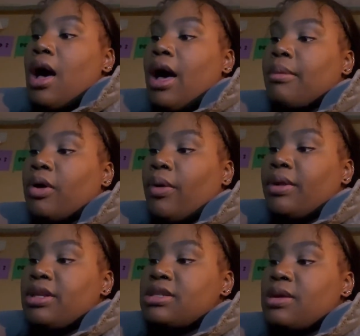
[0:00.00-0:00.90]
I'm
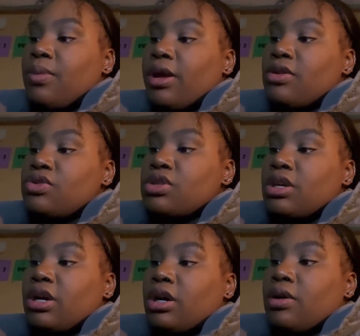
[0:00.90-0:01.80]
going the same way I usually
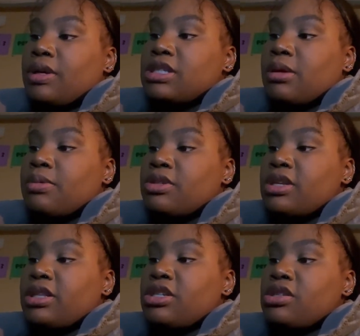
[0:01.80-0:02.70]
go, except there's
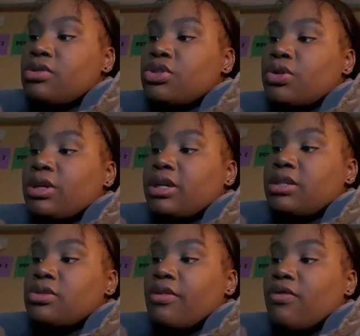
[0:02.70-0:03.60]
like this little
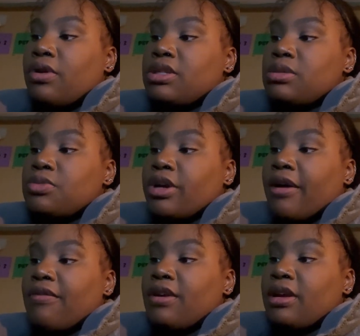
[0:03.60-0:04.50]
shortcut to avoid some traffic.